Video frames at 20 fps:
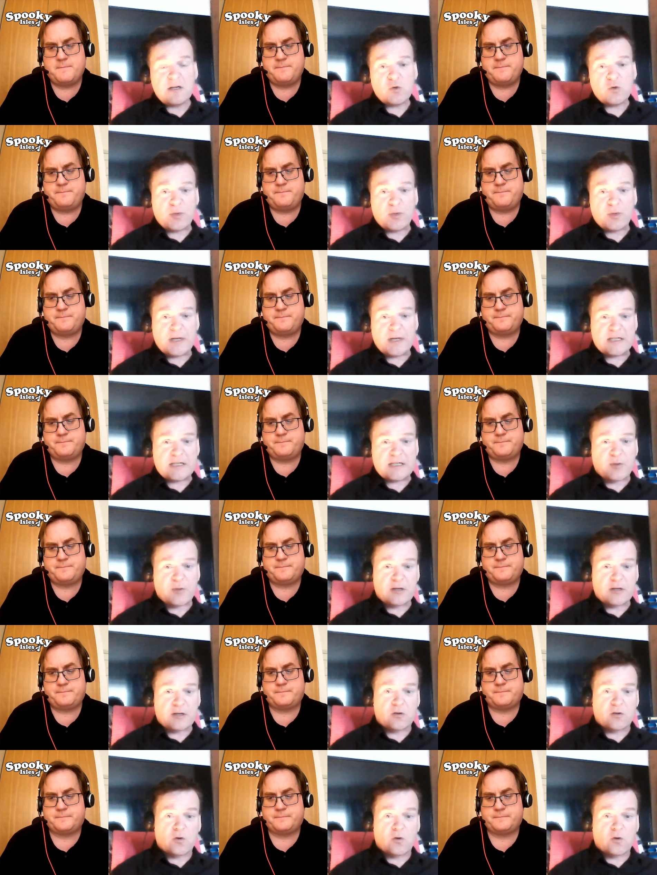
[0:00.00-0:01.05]
Speaker 1: an old
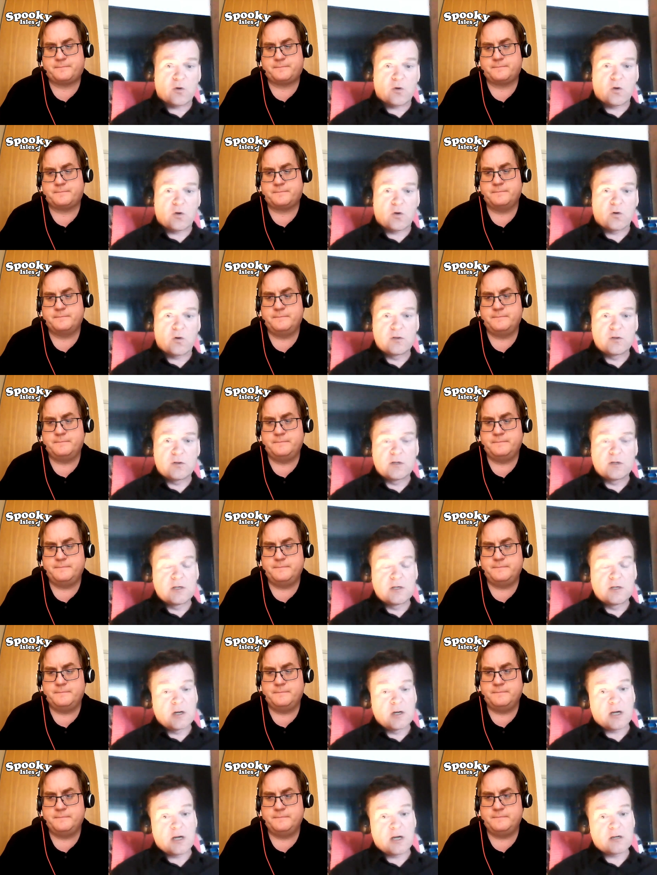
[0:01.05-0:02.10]
policeman or
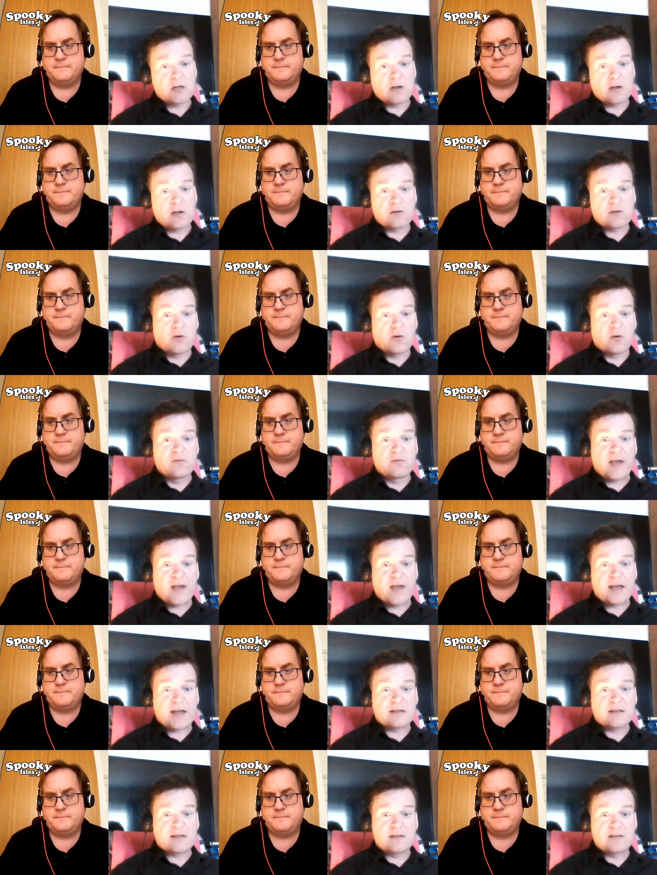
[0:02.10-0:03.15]
a, a
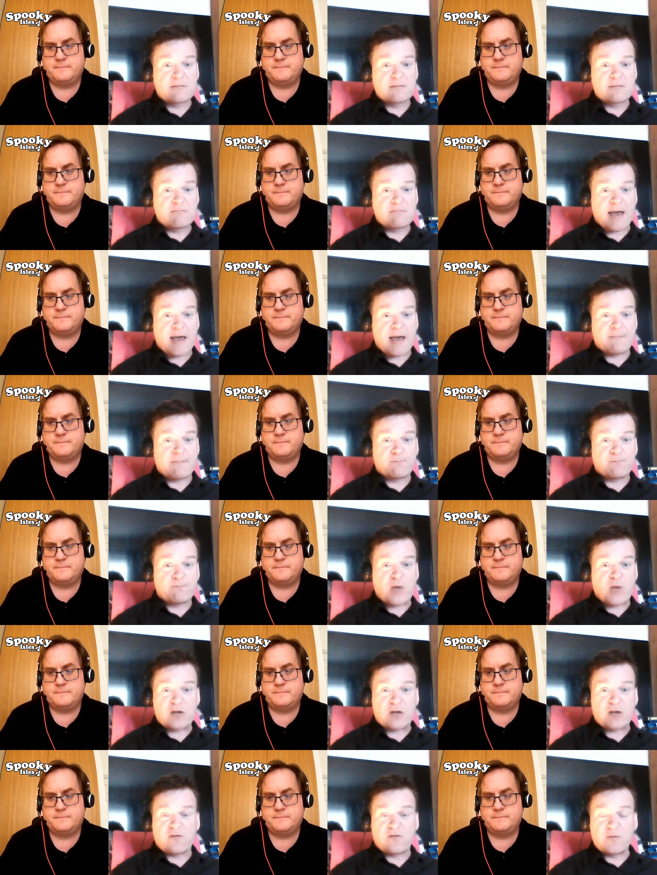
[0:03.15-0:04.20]
convict that
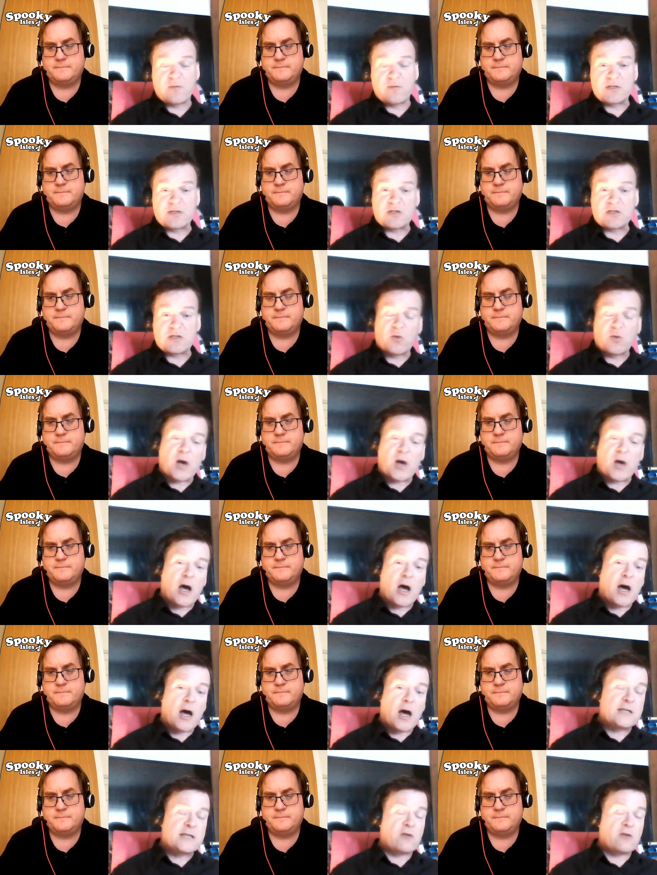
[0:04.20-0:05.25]
petrified me as a child. But
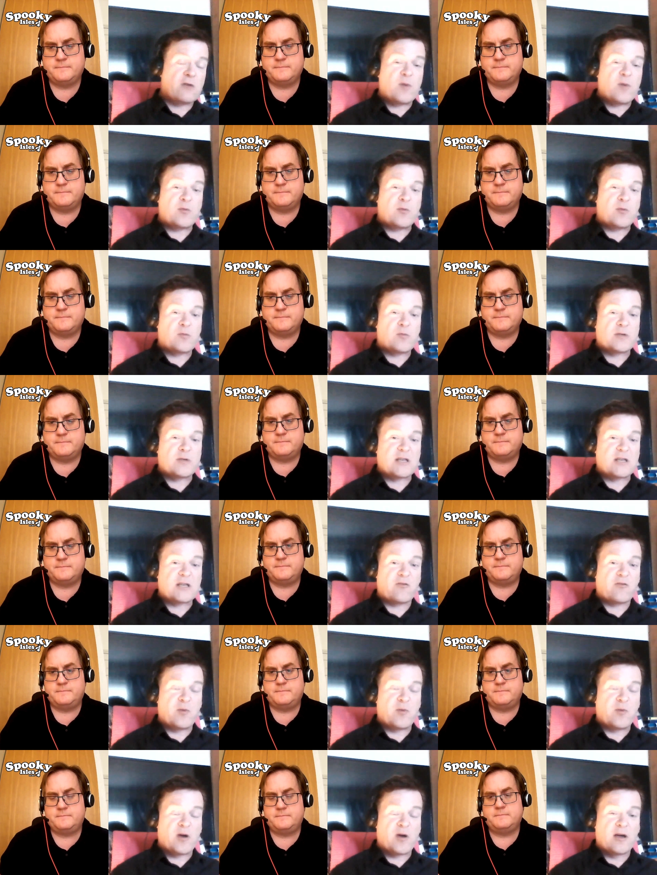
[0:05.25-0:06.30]
I don't remember it
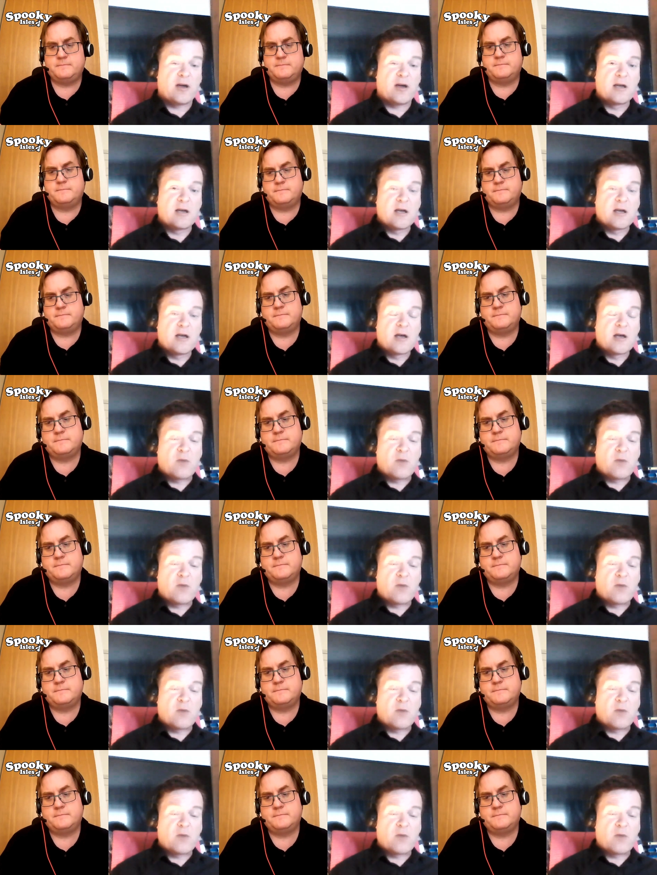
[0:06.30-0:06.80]
myself. But